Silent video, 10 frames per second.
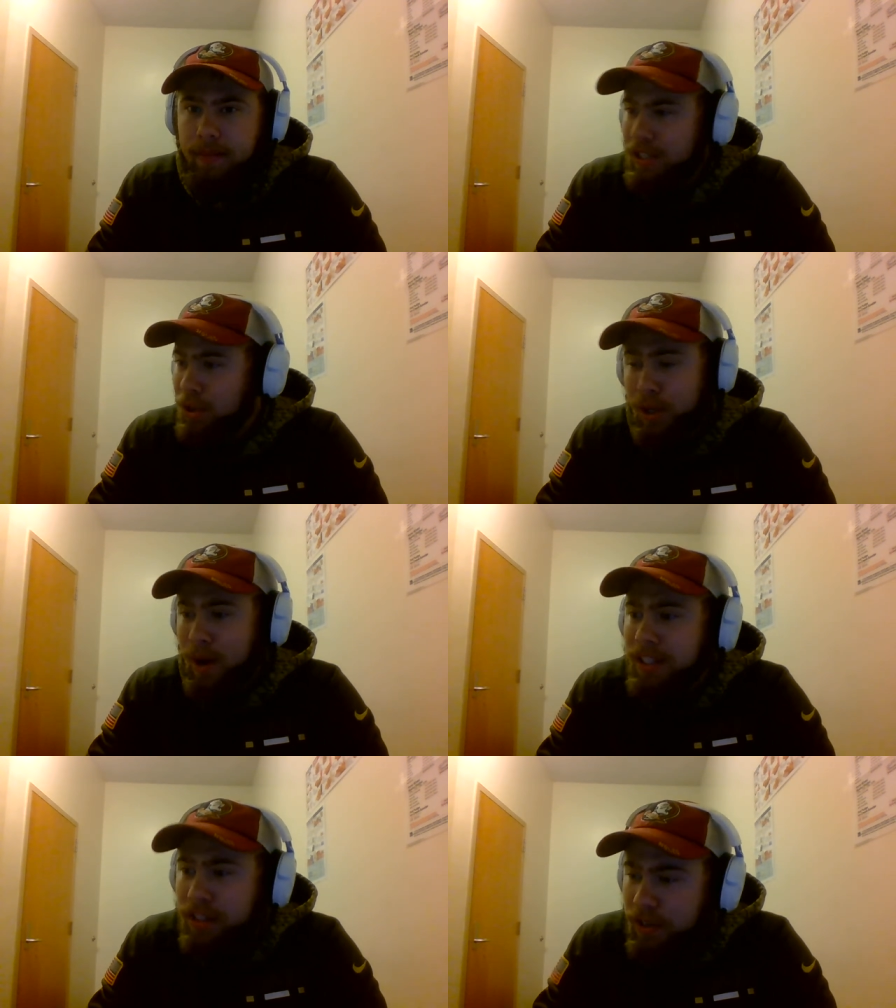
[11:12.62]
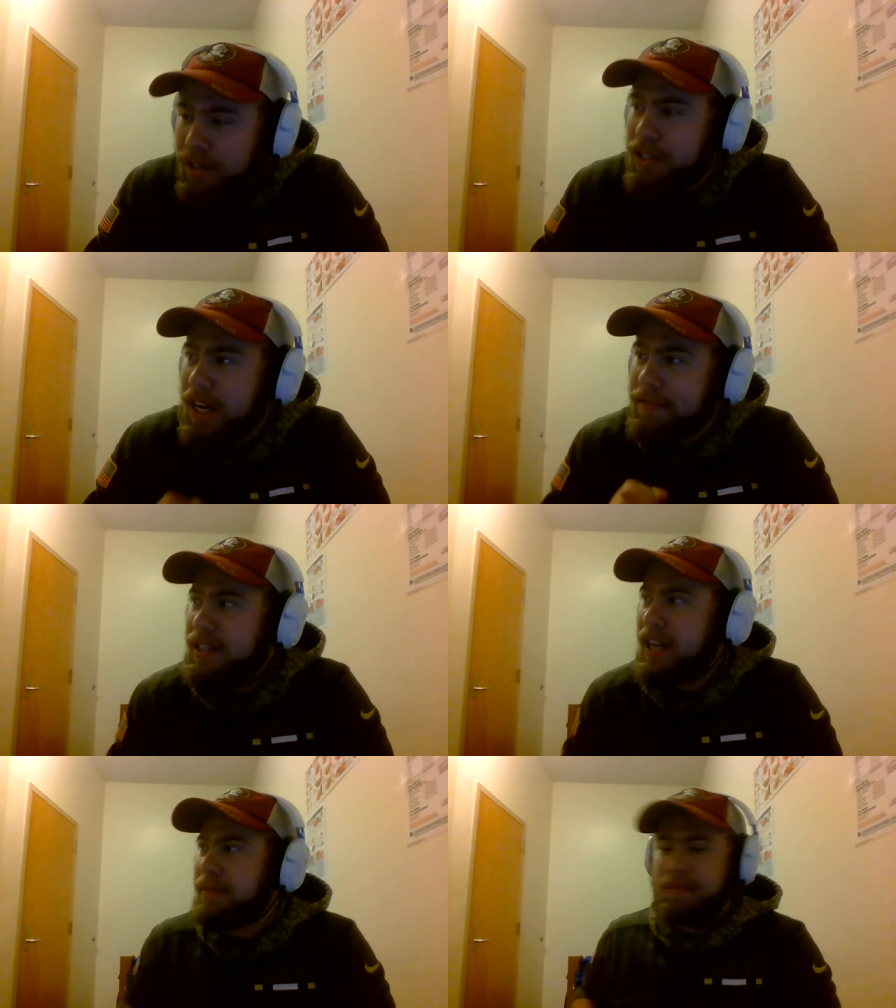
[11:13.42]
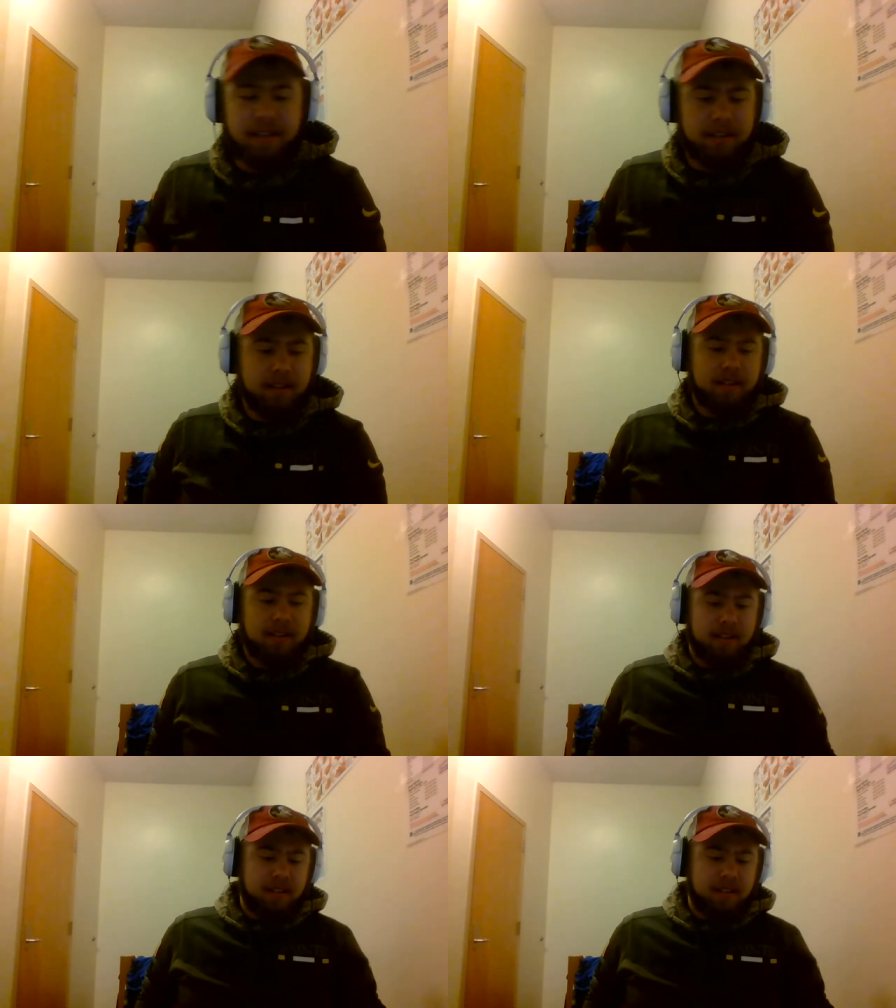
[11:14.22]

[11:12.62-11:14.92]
So do I trust Jeff Sims?